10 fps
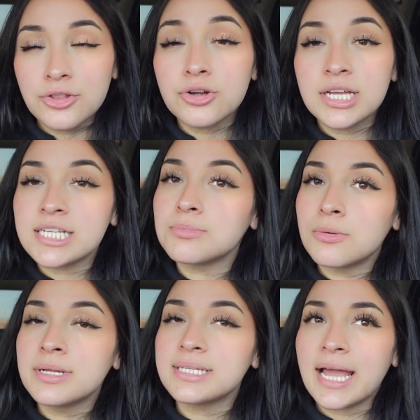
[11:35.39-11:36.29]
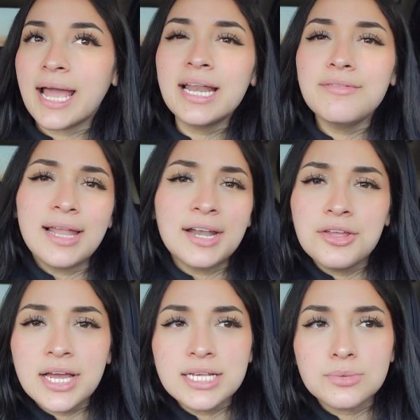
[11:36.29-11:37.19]
There is moments that I can't even lie to
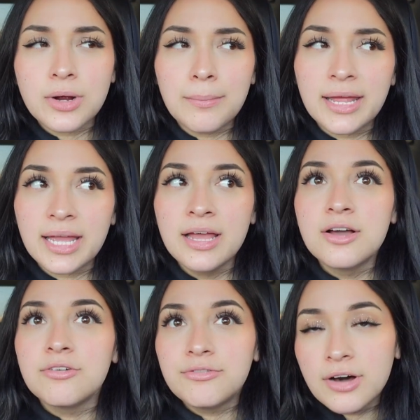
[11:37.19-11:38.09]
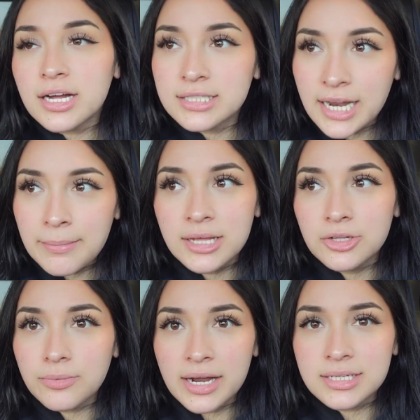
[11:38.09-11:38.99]
you guys where I'm like, fuck, did I make
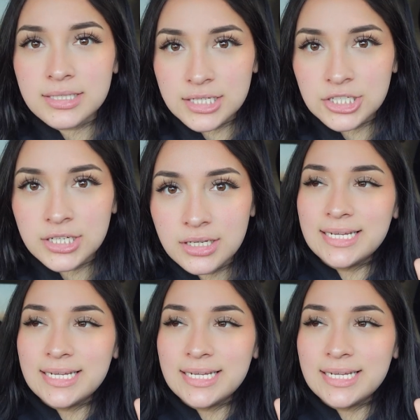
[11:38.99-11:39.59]
the right decision?